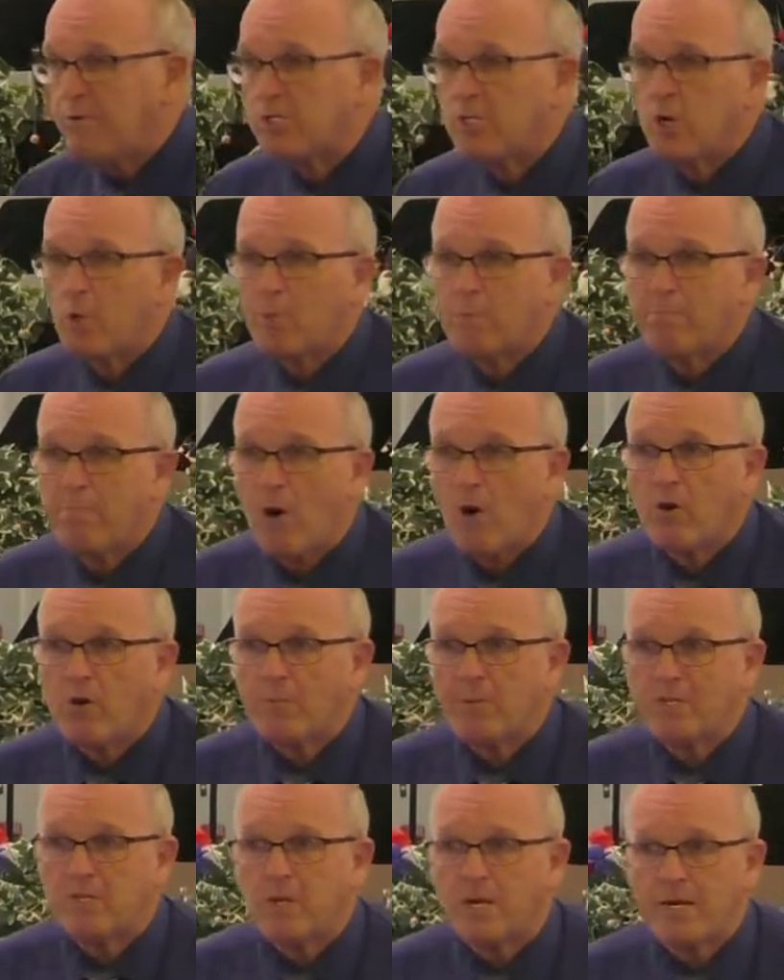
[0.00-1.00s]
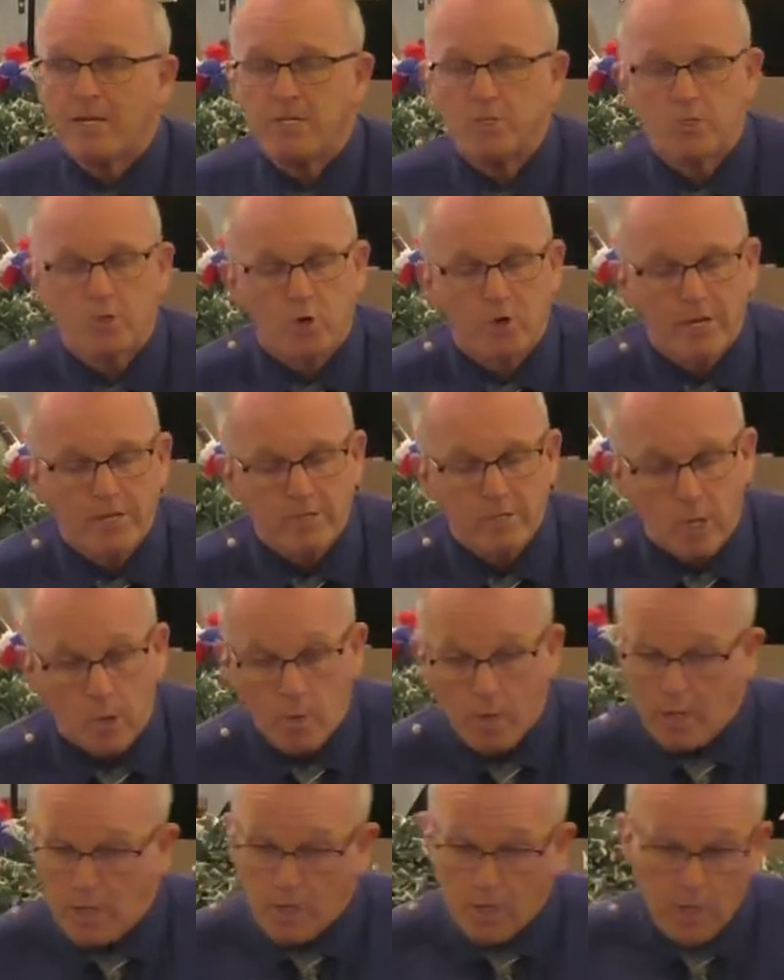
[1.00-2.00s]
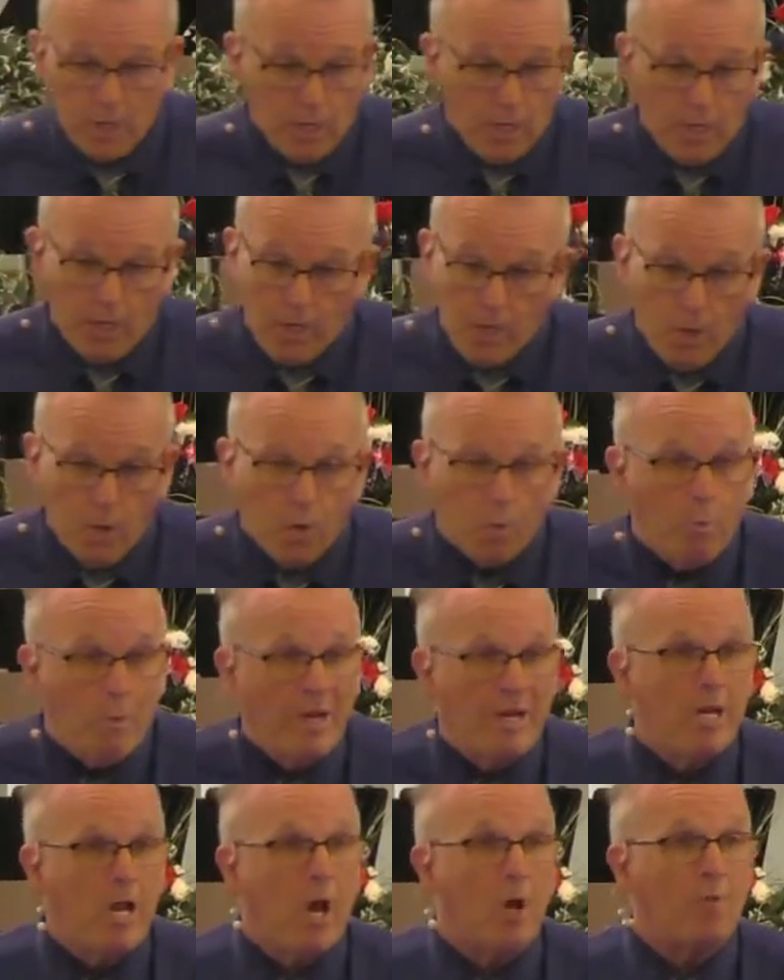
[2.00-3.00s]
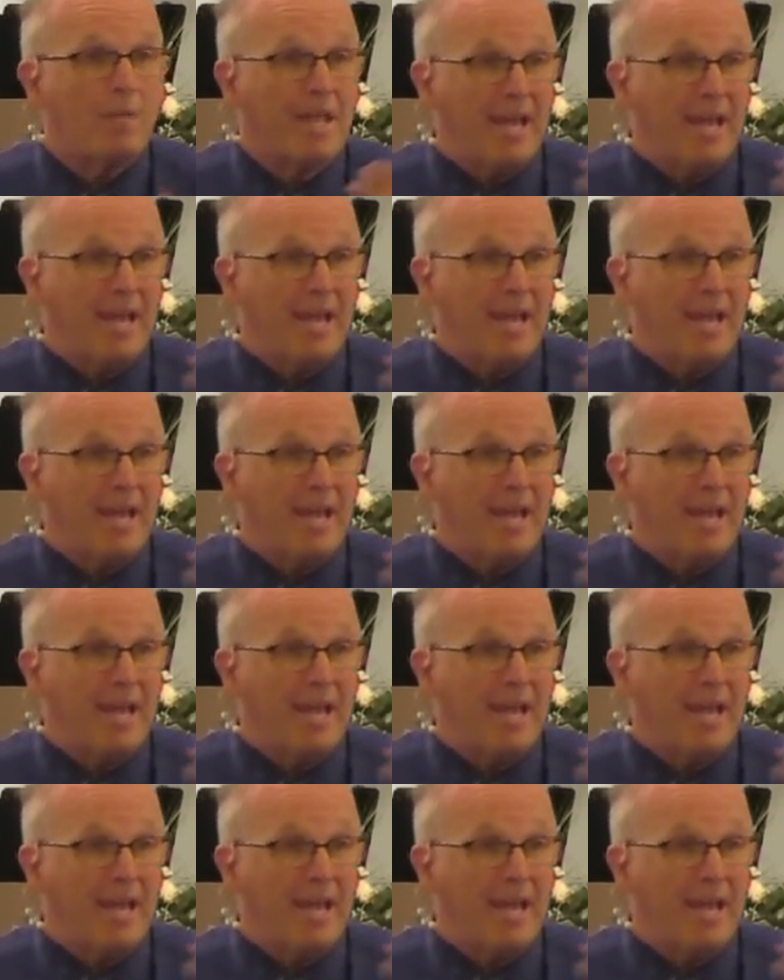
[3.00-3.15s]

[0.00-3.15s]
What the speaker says: with Barnabas on his journey. So we know that he